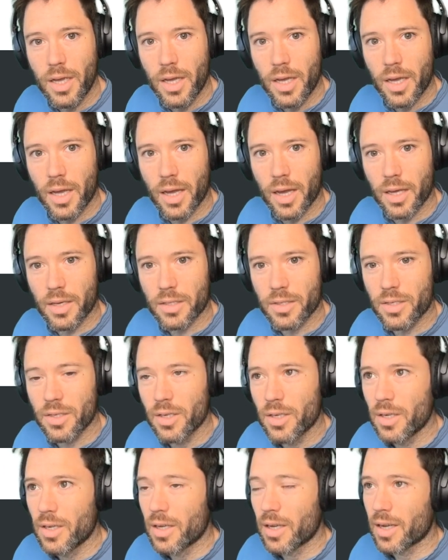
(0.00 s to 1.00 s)
and
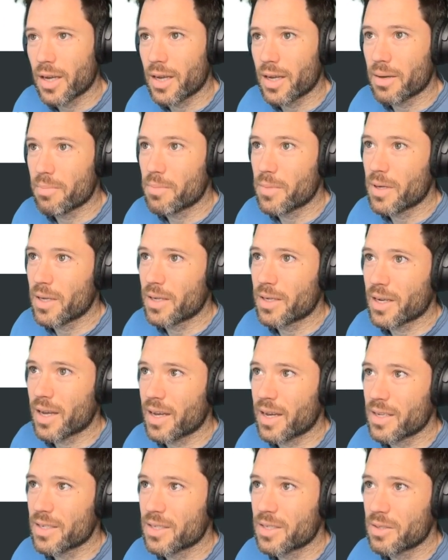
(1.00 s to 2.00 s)
it
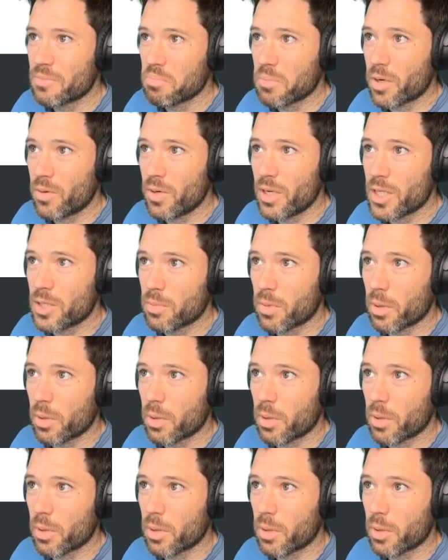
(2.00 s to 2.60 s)
has a reasonable